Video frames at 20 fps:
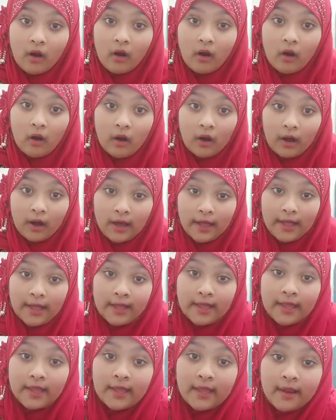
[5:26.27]

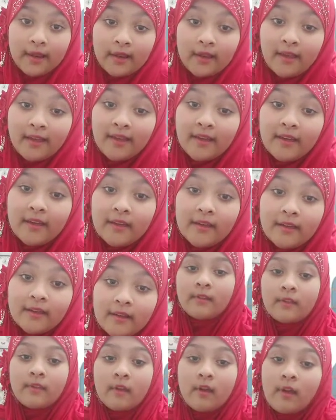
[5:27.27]
on
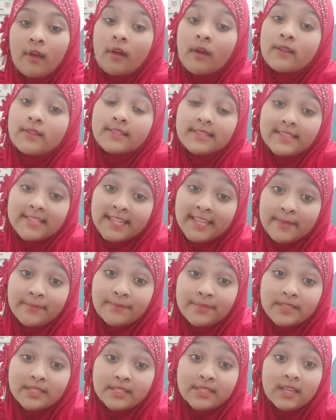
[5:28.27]

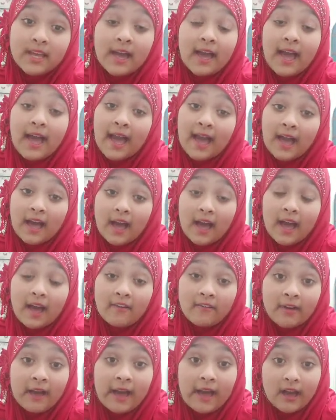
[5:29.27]
tips
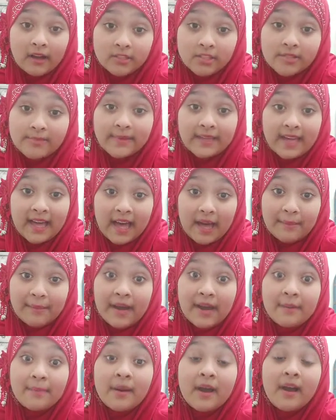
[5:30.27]
of how to become
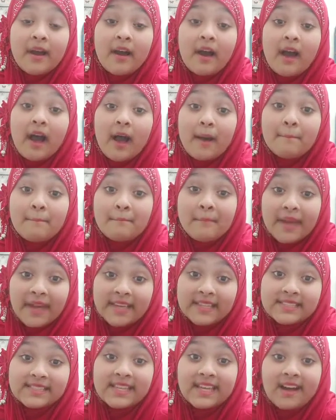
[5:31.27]
an
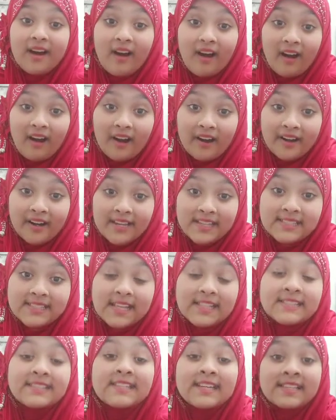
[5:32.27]
amazing artist
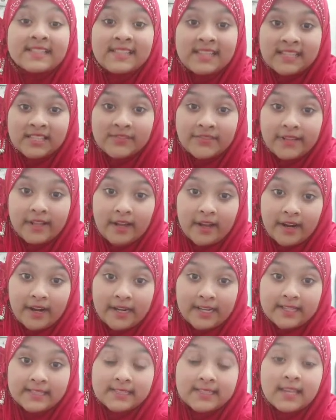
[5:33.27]
and successful
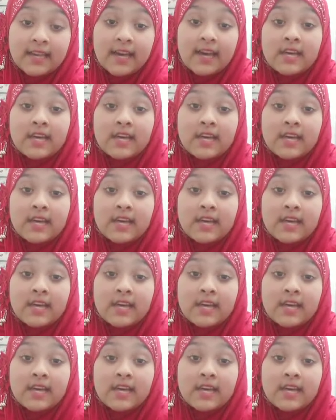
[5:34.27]
artist.